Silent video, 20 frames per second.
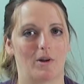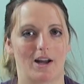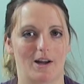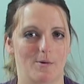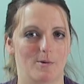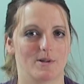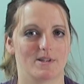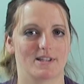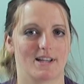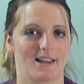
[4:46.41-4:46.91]
I
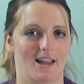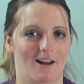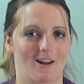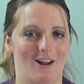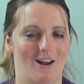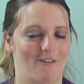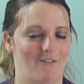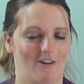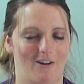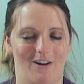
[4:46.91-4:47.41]
always say
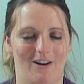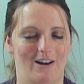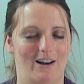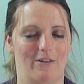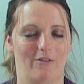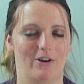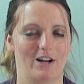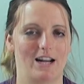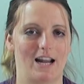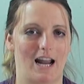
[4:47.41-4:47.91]
that on
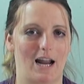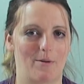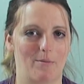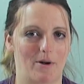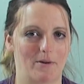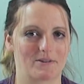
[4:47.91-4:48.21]
every game,